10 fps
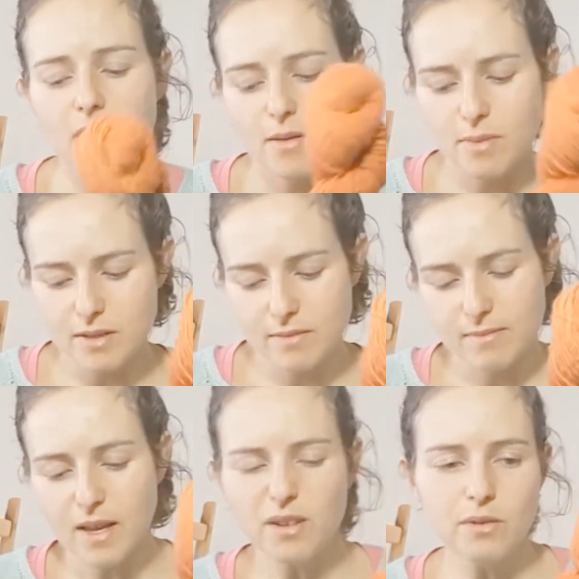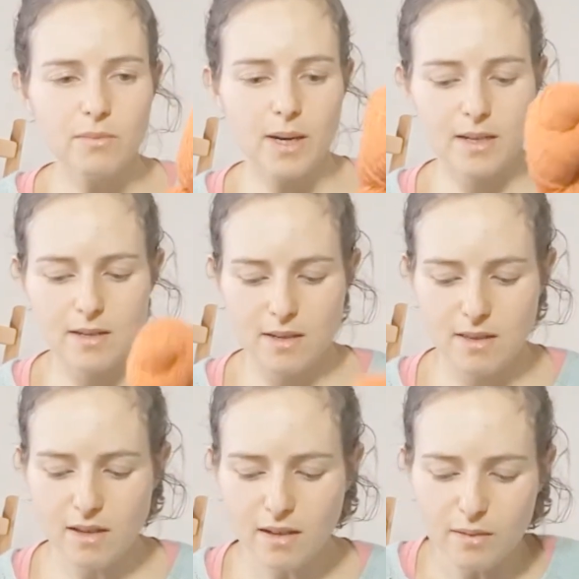But I don't mind it. I
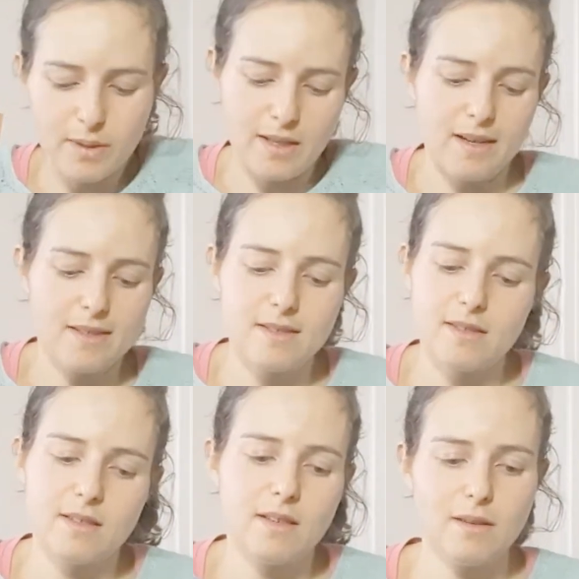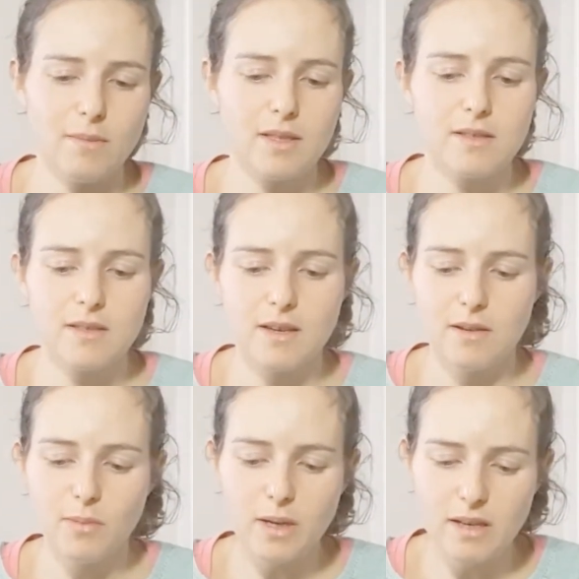think it'll be nice in the mittens
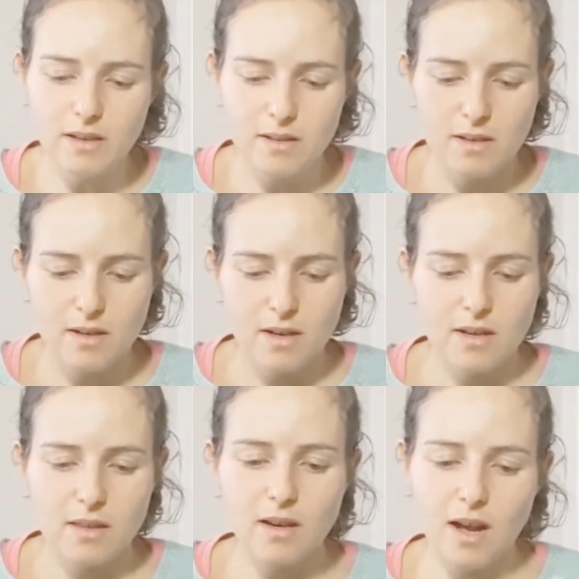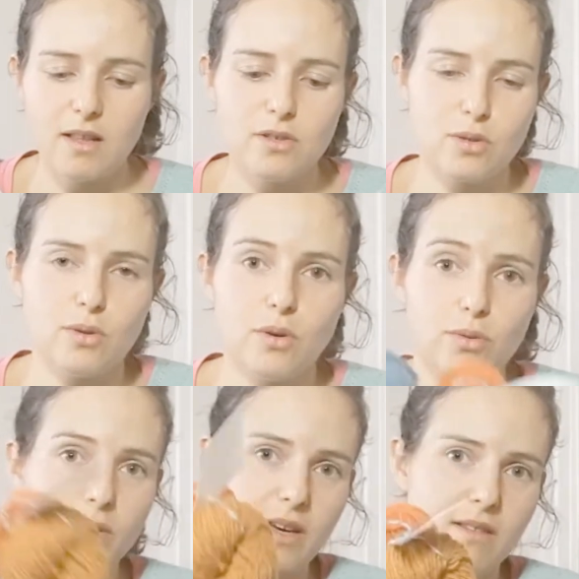anyway. The colors do go
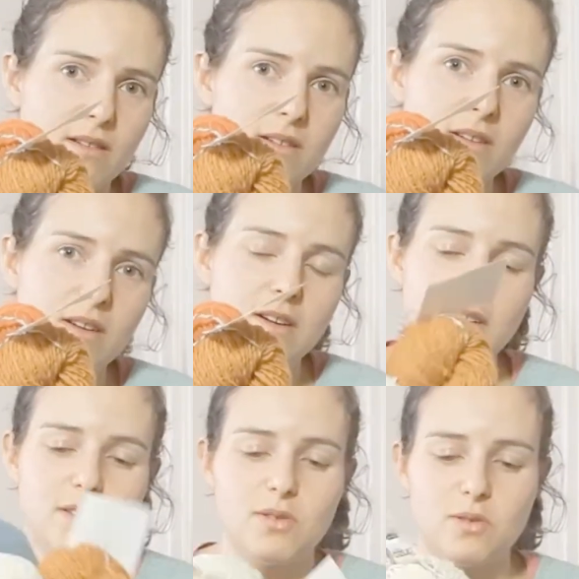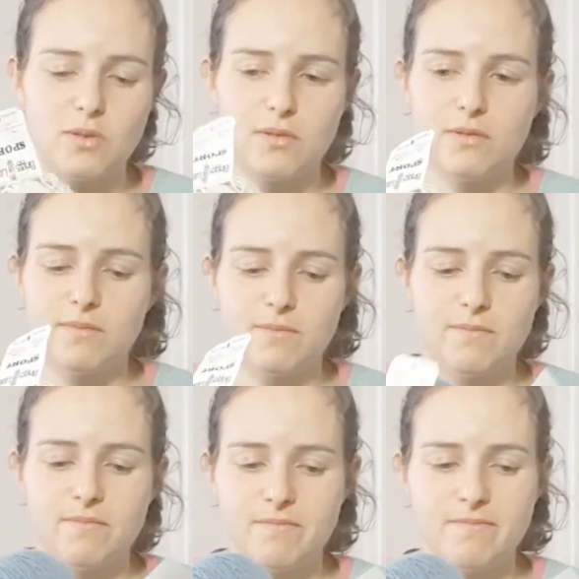together, so
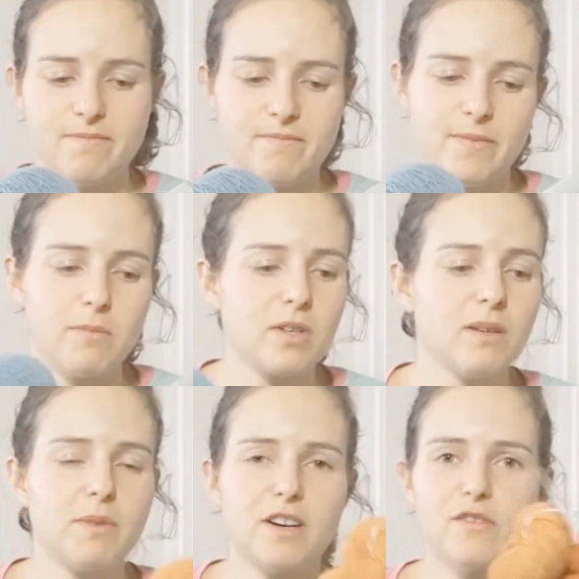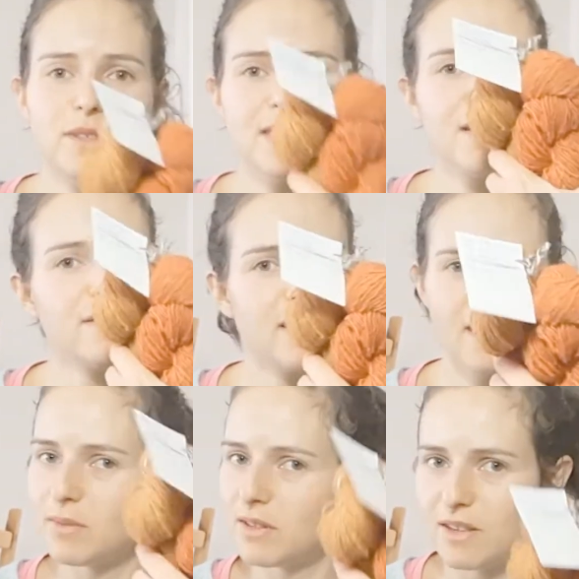I'm really proud of myself. I
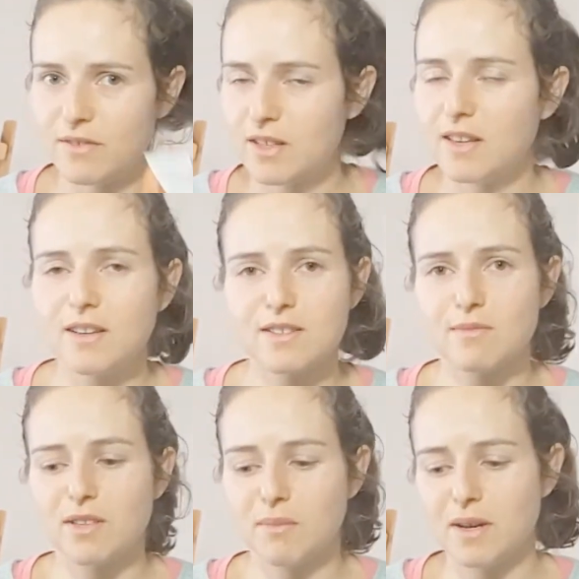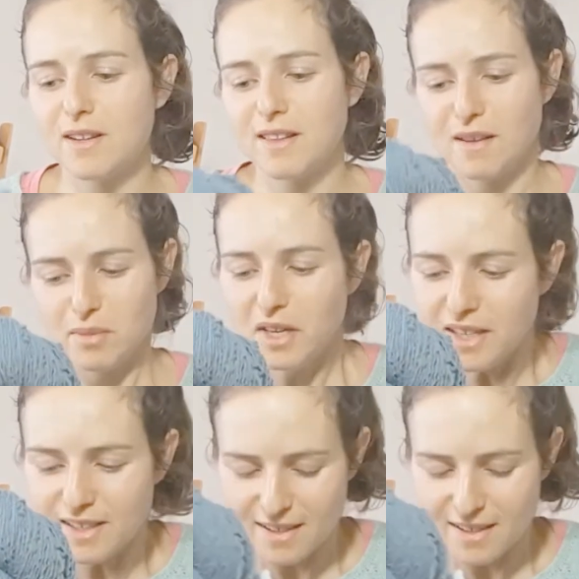labeled everything because I'm really bad at labeling.